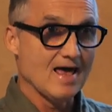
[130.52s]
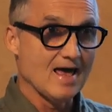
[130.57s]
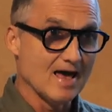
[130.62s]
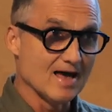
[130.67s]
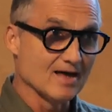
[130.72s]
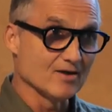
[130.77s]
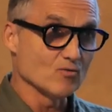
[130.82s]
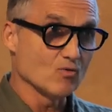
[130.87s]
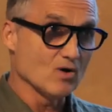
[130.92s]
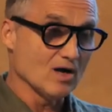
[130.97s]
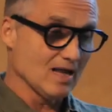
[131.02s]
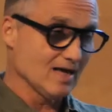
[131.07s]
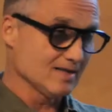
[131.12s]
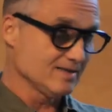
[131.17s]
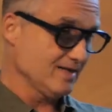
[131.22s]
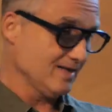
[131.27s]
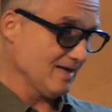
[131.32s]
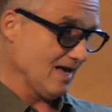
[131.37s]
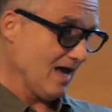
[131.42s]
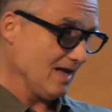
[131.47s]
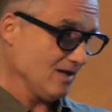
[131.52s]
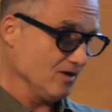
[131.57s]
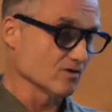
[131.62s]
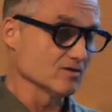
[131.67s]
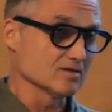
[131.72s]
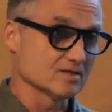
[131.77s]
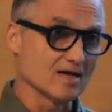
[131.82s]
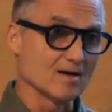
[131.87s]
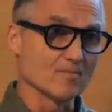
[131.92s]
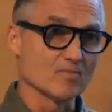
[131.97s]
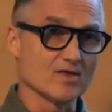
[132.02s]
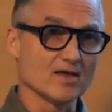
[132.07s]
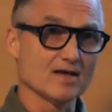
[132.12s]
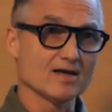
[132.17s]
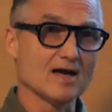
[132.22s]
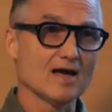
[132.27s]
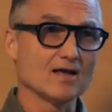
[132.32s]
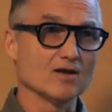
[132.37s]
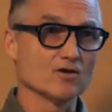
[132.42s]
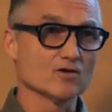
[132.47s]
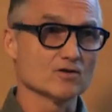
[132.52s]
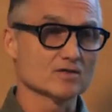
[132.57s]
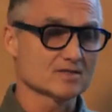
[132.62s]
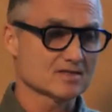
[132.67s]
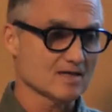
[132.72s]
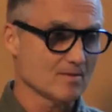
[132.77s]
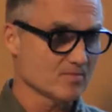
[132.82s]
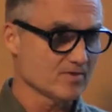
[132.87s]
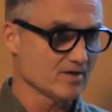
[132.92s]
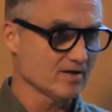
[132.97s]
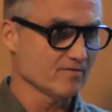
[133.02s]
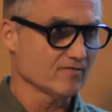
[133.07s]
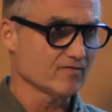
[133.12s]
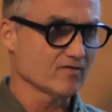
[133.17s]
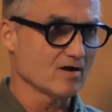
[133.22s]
And well, I, did, I learned something. I learned something